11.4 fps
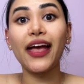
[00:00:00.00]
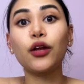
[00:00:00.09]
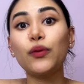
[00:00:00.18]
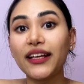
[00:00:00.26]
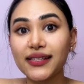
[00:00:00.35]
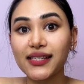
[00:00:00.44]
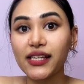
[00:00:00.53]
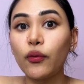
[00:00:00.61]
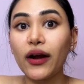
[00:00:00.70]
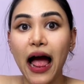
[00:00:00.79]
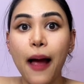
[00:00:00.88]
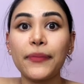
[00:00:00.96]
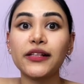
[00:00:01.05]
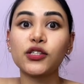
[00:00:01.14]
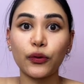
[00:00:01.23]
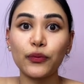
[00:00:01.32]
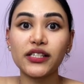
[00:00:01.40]
And we can see what
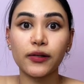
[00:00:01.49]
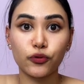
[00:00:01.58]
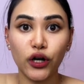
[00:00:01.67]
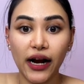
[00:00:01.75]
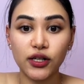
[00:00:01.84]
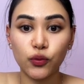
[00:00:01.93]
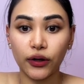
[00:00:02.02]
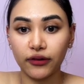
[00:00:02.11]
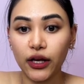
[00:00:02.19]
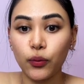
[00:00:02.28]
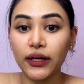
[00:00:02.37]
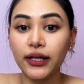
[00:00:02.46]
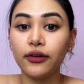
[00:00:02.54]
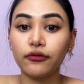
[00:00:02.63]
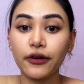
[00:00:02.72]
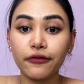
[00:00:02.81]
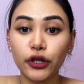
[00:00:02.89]
happens when we subtract 1, right? We
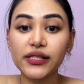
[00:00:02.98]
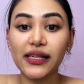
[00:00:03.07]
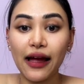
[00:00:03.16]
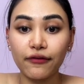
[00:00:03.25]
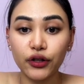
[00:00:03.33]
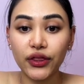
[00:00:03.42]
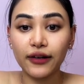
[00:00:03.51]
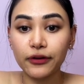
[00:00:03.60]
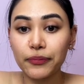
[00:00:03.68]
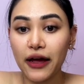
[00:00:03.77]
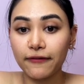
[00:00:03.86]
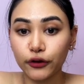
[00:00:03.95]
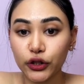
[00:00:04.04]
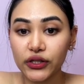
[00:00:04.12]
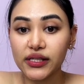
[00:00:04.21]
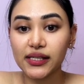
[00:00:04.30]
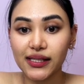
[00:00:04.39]
reverse everything from that
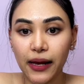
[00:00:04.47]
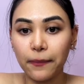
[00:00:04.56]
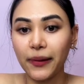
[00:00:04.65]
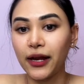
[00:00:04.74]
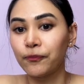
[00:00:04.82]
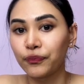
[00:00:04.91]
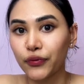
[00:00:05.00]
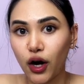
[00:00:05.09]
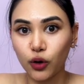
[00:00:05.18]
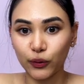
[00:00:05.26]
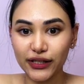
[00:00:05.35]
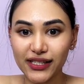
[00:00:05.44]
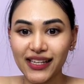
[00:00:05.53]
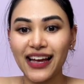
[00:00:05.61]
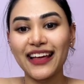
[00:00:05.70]
first set bit onwards.